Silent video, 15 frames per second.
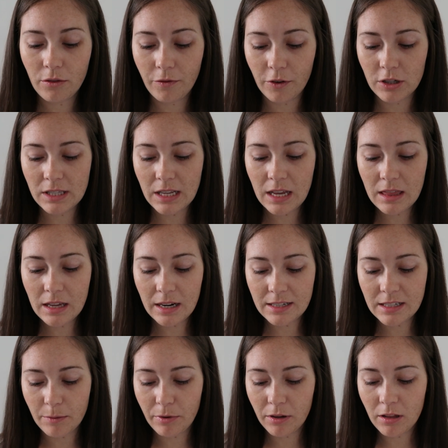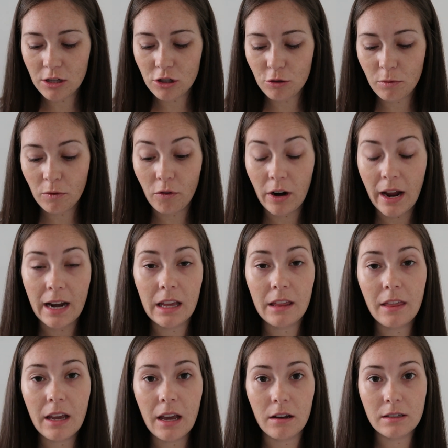the first thing that I typically do before
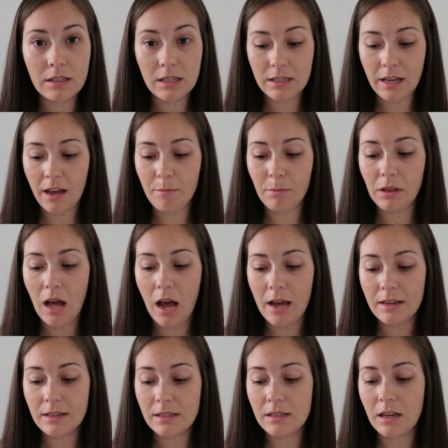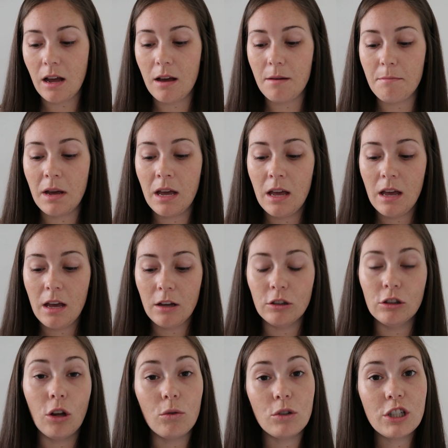anything else is I apply some
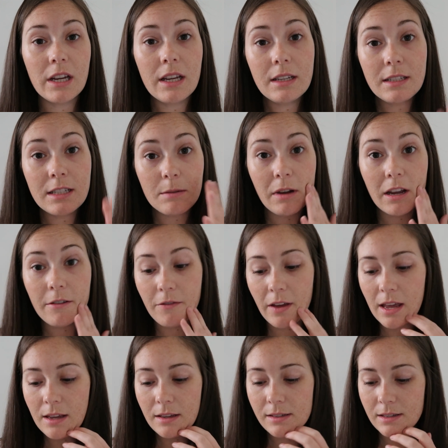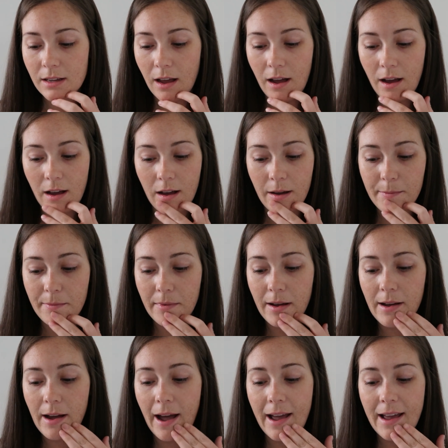lotion to my face.
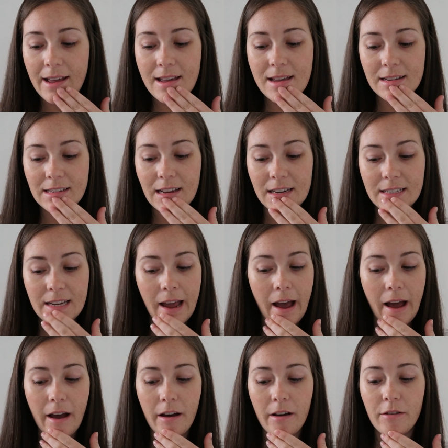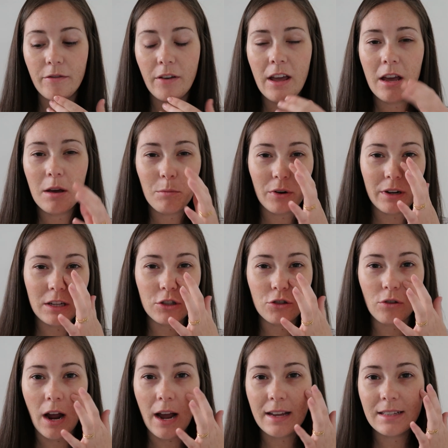I tend to have pretty
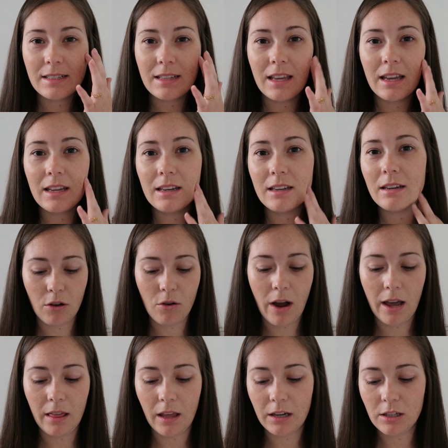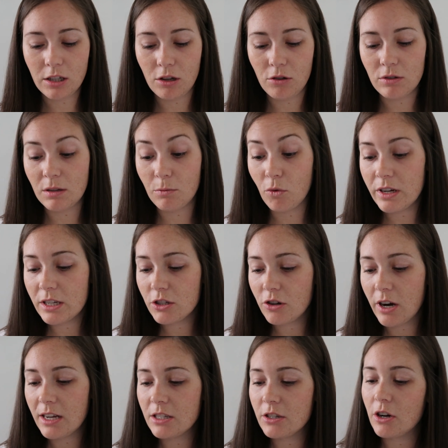dry skin, so I like to use a
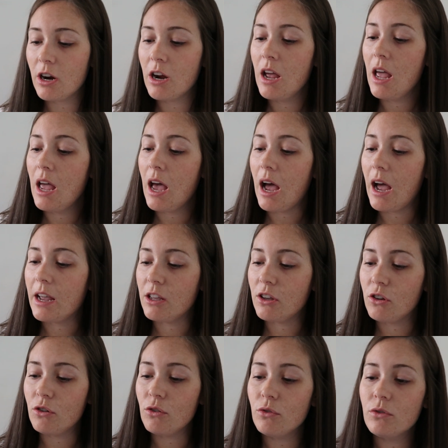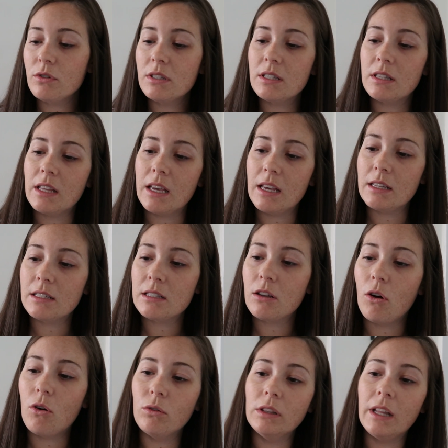moisturizer. I use this
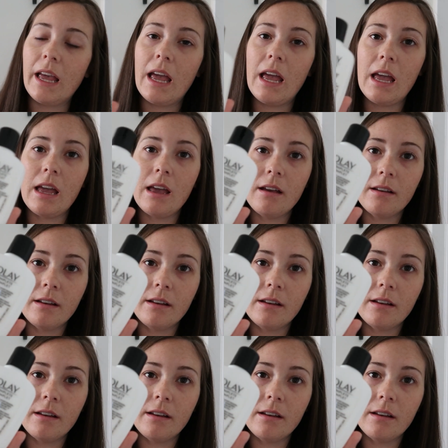Olay